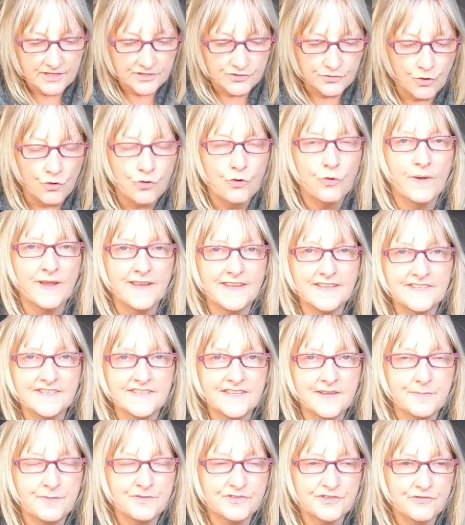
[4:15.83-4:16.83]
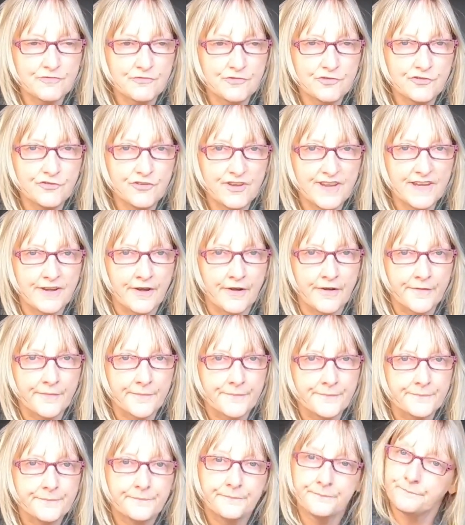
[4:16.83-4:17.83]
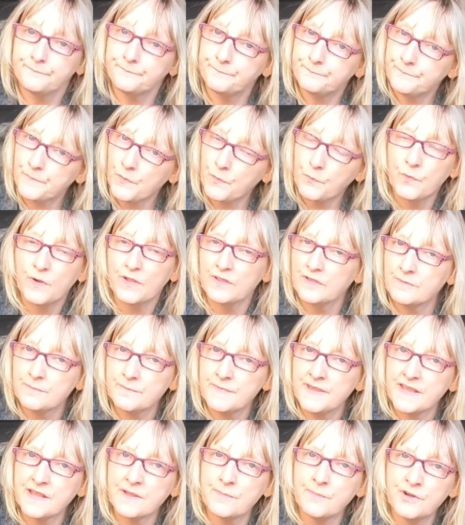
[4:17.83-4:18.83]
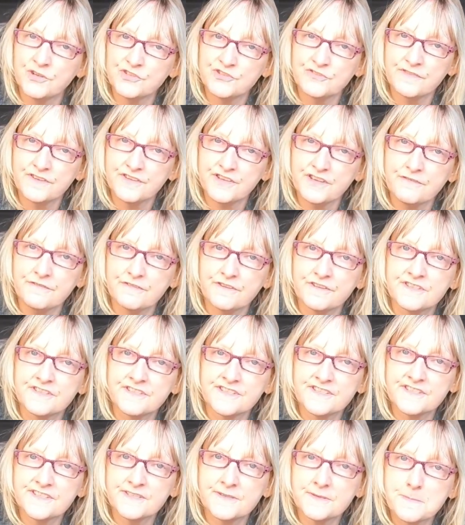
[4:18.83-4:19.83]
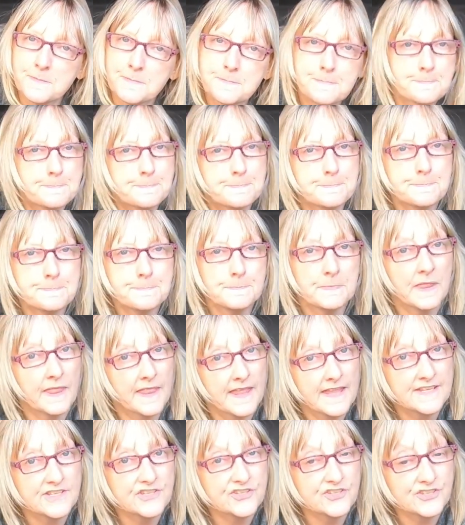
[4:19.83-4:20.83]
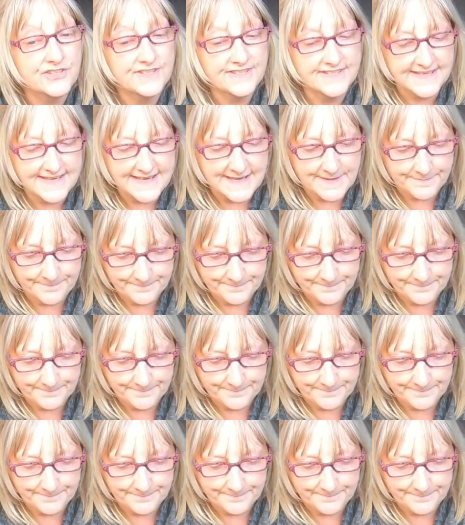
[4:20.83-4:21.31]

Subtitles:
Not quite as deep as a root trainer. Will it make much of a difference? Let's just see.